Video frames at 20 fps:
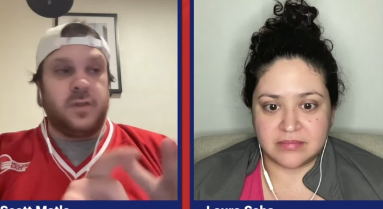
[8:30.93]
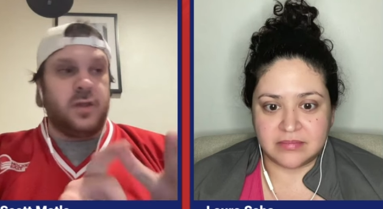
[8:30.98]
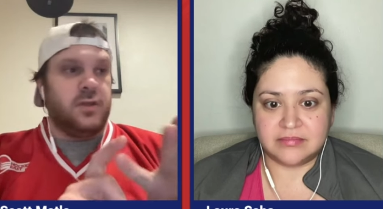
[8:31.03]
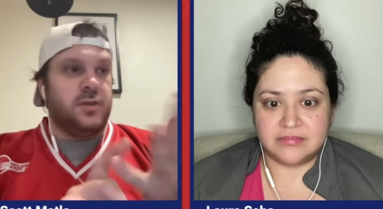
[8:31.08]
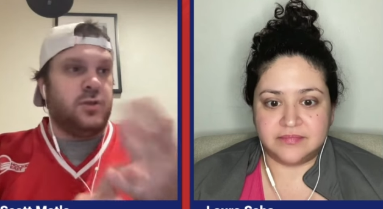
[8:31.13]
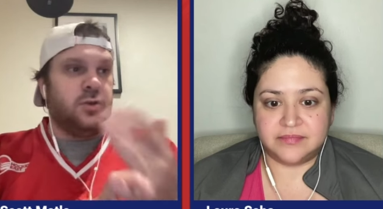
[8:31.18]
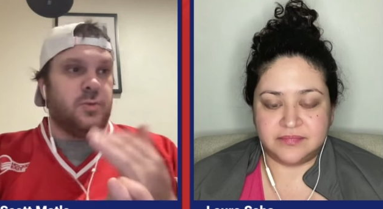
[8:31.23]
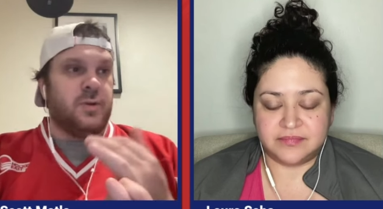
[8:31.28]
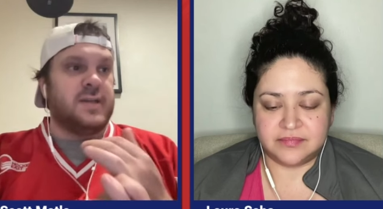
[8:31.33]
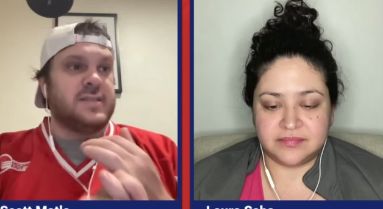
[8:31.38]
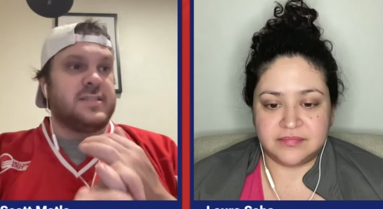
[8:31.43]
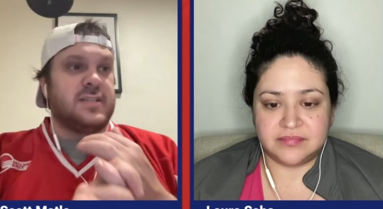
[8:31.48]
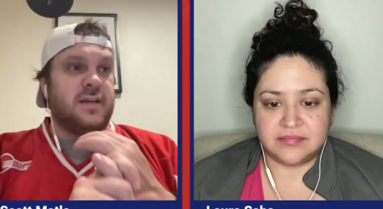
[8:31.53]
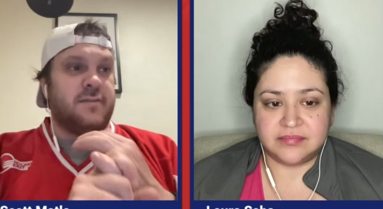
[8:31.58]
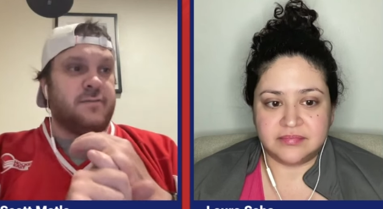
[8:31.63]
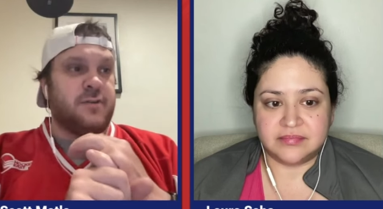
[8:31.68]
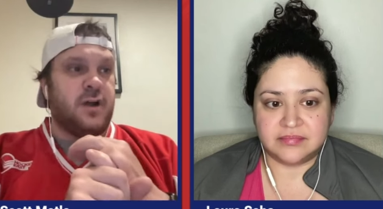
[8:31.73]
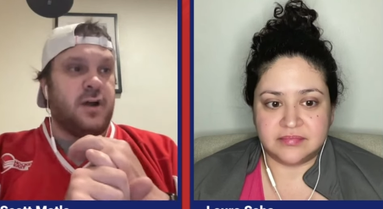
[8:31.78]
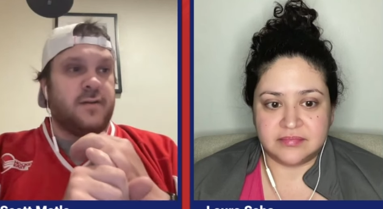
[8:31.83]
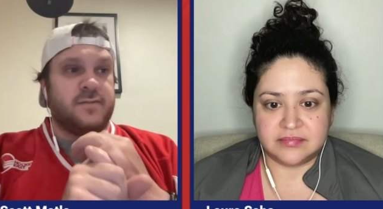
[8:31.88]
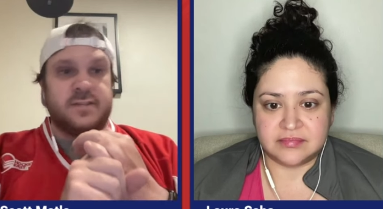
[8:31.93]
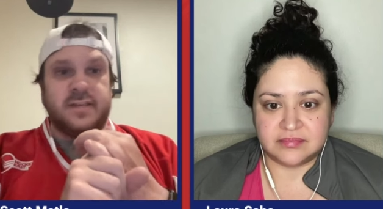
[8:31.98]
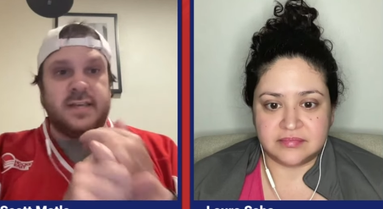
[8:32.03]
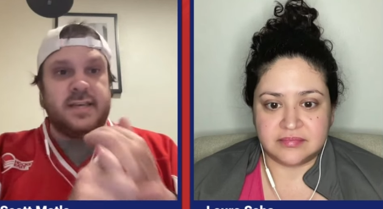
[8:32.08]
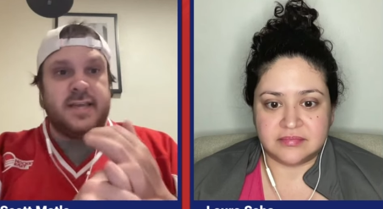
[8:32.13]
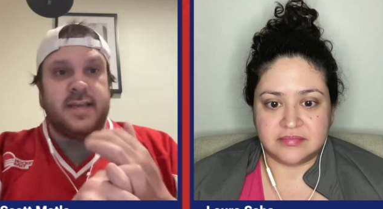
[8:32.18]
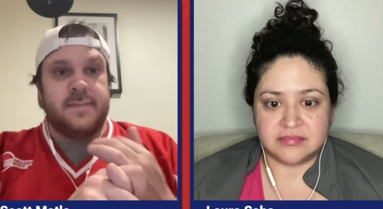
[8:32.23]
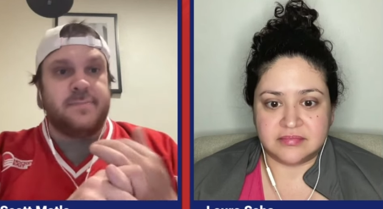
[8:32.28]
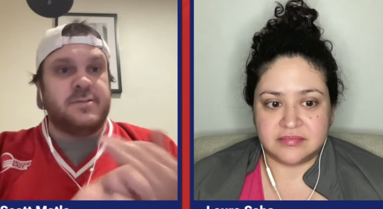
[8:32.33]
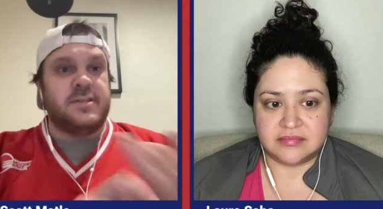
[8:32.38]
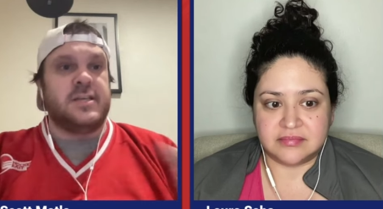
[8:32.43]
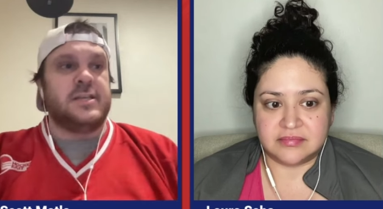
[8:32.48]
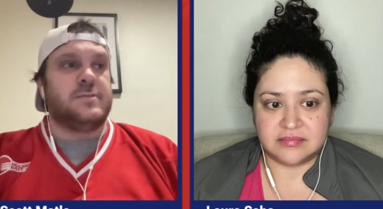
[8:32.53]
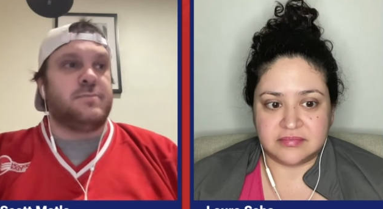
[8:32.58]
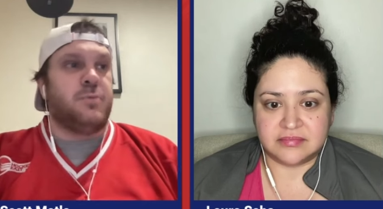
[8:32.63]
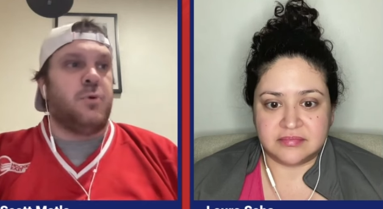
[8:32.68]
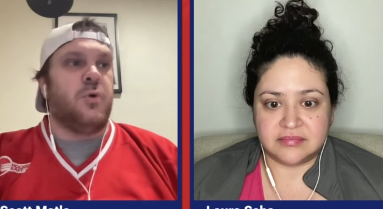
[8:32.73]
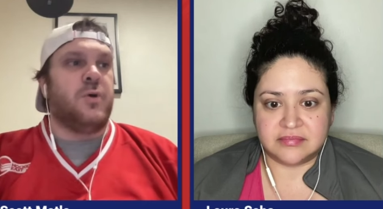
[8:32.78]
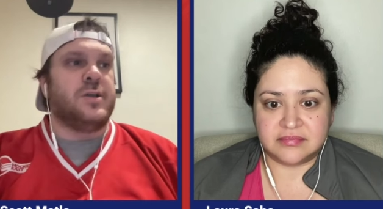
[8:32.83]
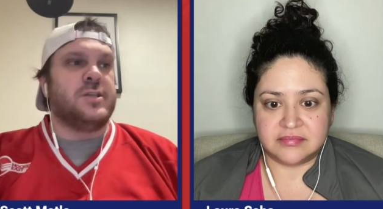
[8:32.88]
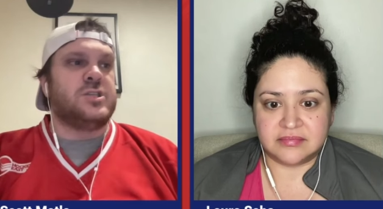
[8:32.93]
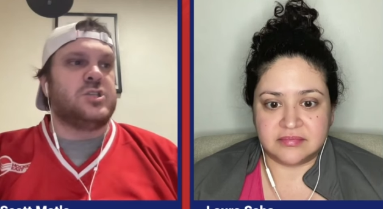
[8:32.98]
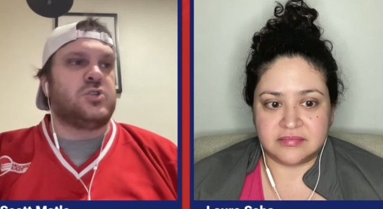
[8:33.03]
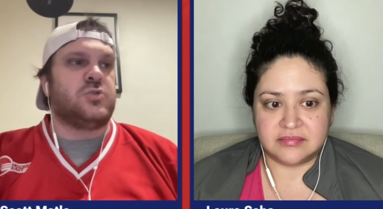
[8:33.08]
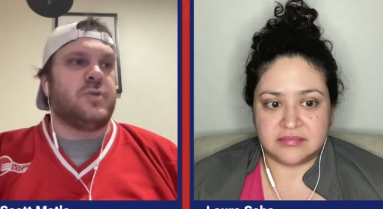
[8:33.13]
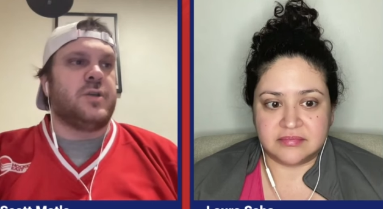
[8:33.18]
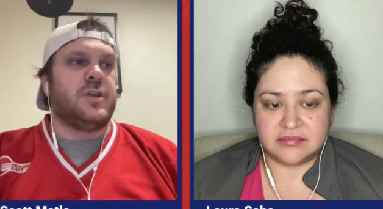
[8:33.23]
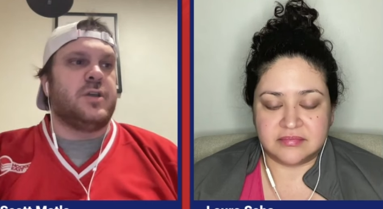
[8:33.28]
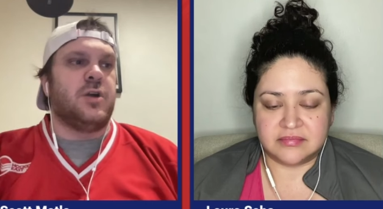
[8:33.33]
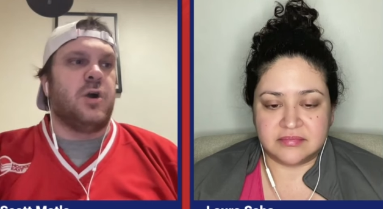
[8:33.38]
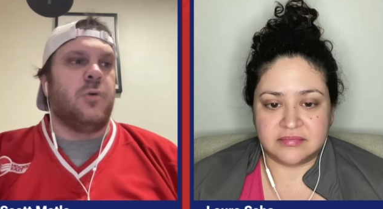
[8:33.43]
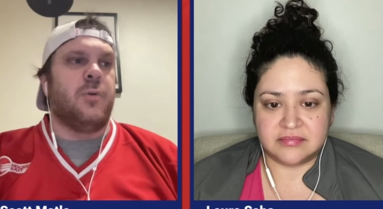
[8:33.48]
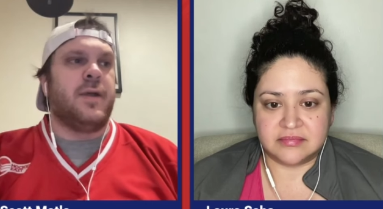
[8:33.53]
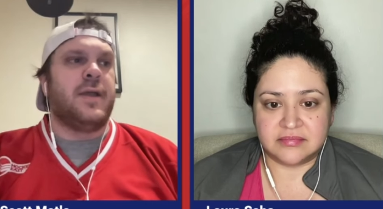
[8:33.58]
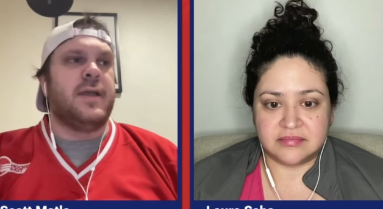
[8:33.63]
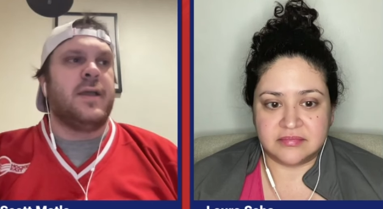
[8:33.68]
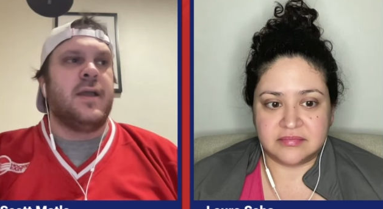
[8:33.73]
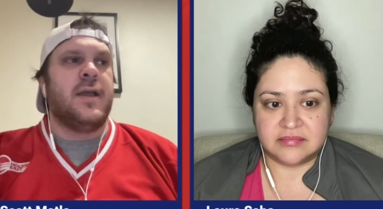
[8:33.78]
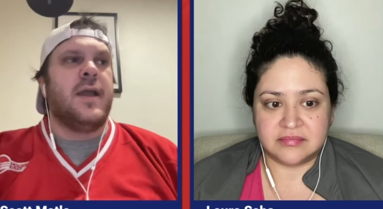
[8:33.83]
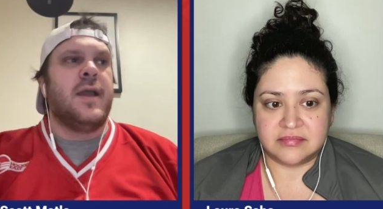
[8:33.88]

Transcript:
Speaker 1: Juraj Slafkovsky keeps his point streak going.